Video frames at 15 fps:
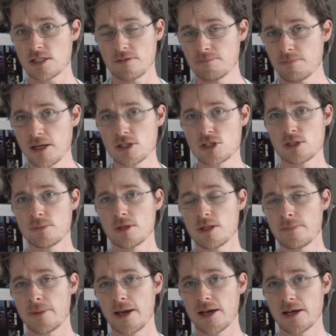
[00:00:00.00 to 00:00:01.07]
I've punched them on the
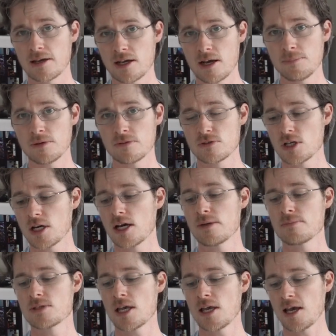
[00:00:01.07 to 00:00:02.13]
bag a couple of
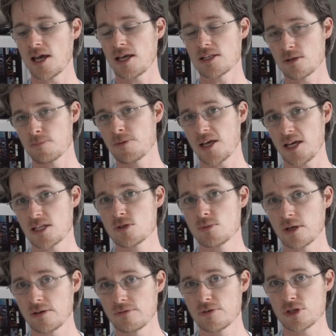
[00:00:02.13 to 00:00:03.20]
times, and compared to
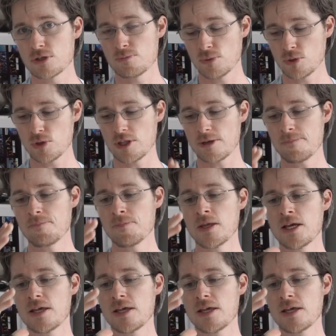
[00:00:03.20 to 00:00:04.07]
when I first bought them,